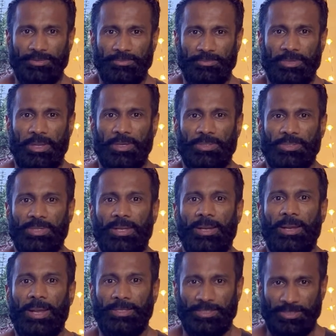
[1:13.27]
We can say
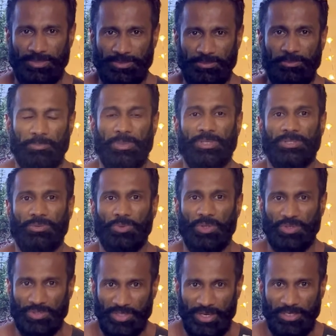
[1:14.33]
lats, which means we
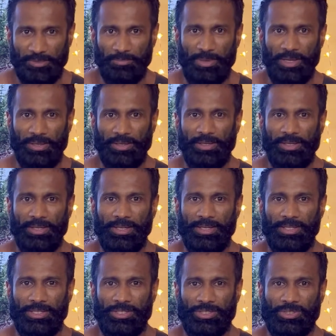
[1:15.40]
are side back.
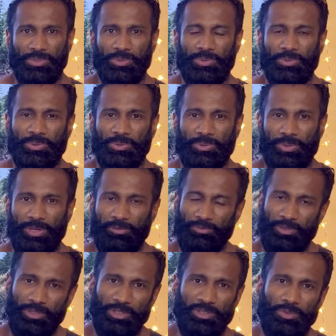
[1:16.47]
So
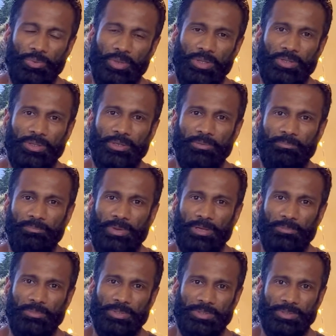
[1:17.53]
everything together,
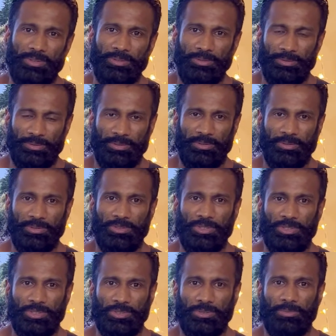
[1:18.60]
back muscle
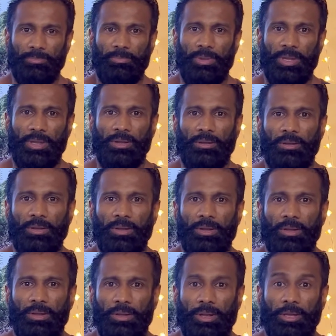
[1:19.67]
just make
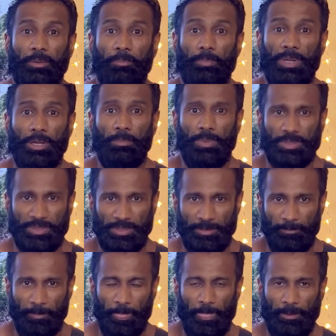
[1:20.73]
like a big muscle,
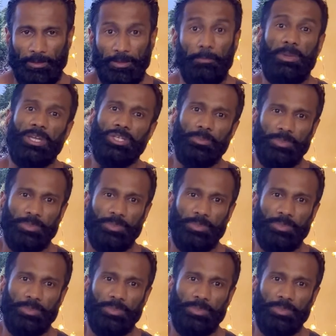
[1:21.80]
the major